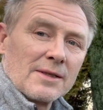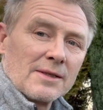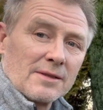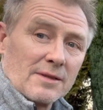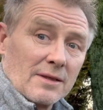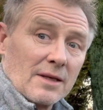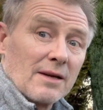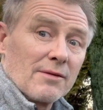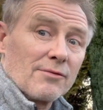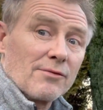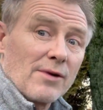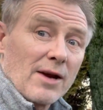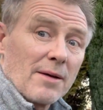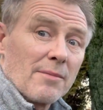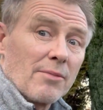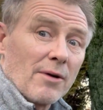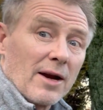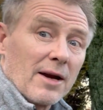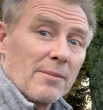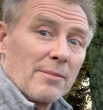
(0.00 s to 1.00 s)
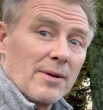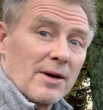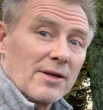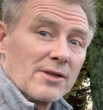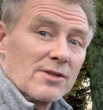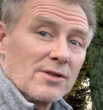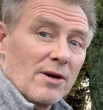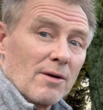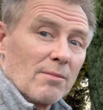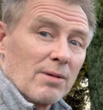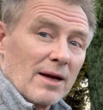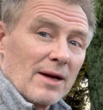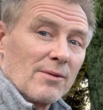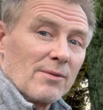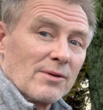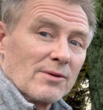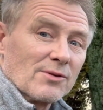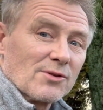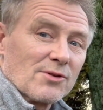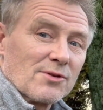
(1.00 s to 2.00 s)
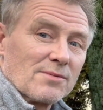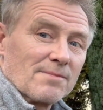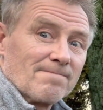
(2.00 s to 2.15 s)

they'll have red brake pads, not black ones.